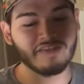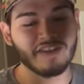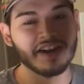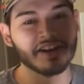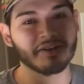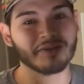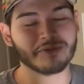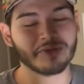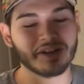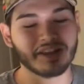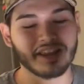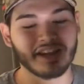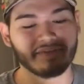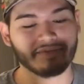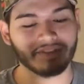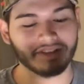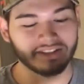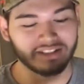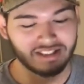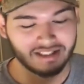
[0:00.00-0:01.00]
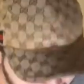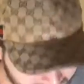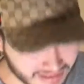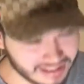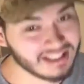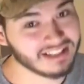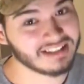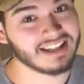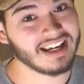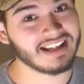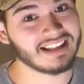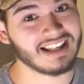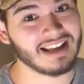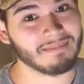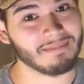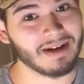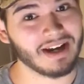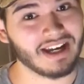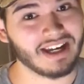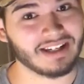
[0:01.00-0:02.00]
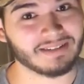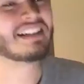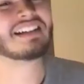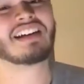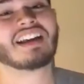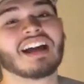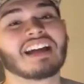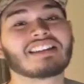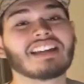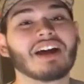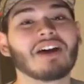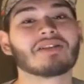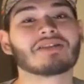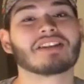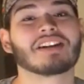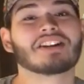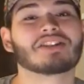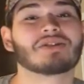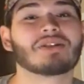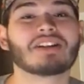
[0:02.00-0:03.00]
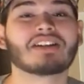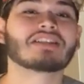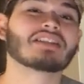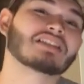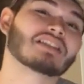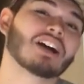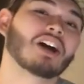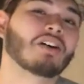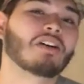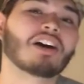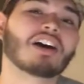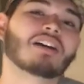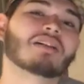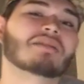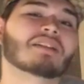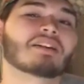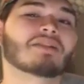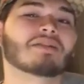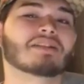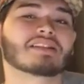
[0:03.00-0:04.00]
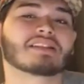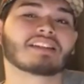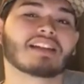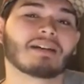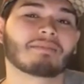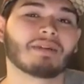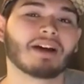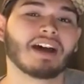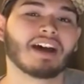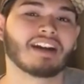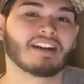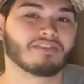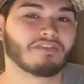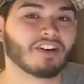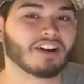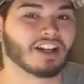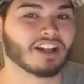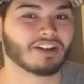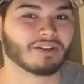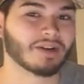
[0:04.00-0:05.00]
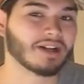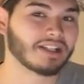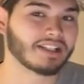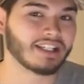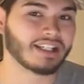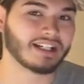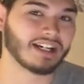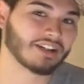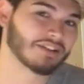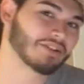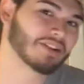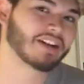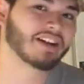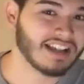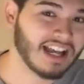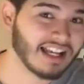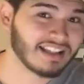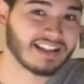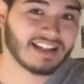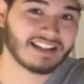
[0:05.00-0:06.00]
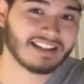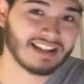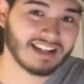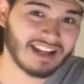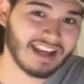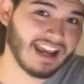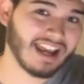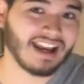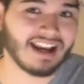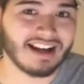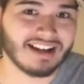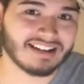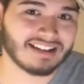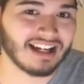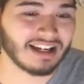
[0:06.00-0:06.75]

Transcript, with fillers: I ain't gonna drink that. Fuck that. It didn't taste that bad. Like, I thought I was gonna drink it and throw up. It wasn't that bad. The fucking creatine I drink, that tastes like ass.